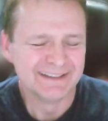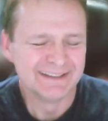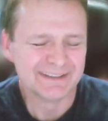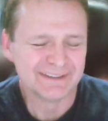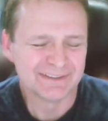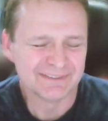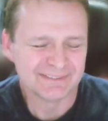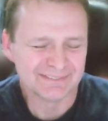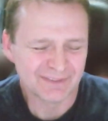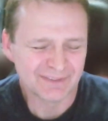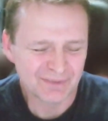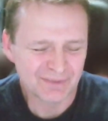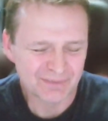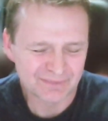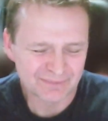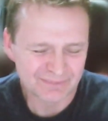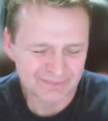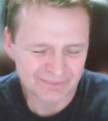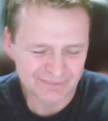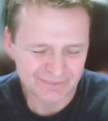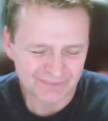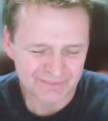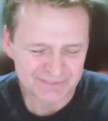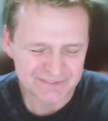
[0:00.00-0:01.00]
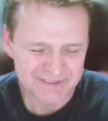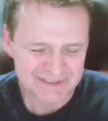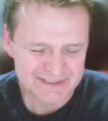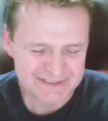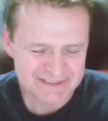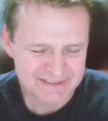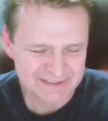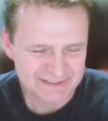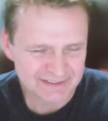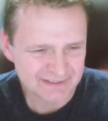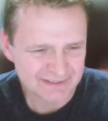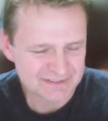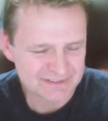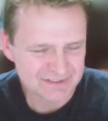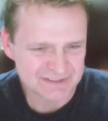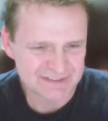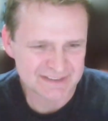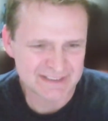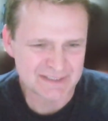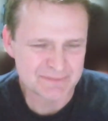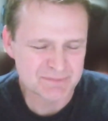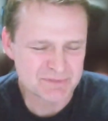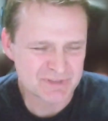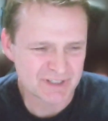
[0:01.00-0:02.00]
no, no, no, just stick, just
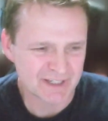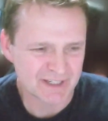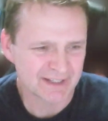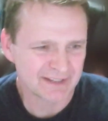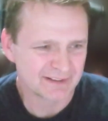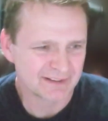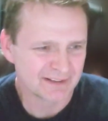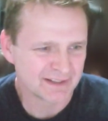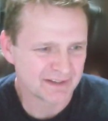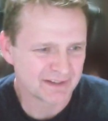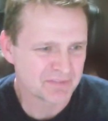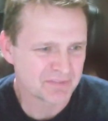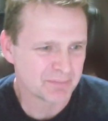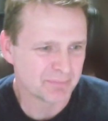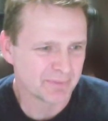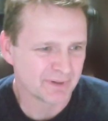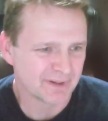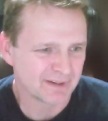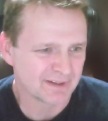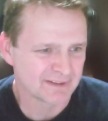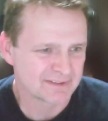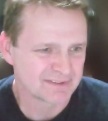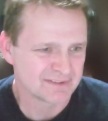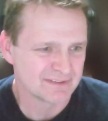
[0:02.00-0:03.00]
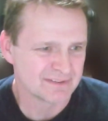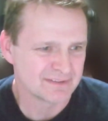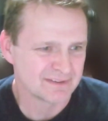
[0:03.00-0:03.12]
keep checking off the boxes,